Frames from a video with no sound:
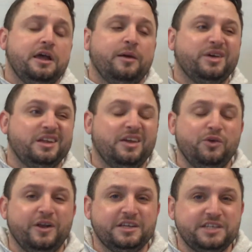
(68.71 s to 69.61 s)
I'm going to give
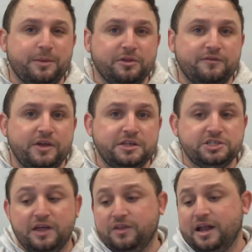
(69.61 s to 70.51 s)
you an example of
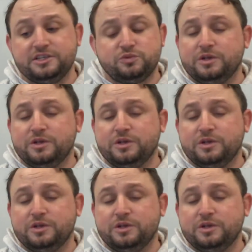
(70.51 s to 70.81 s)
each, and then I just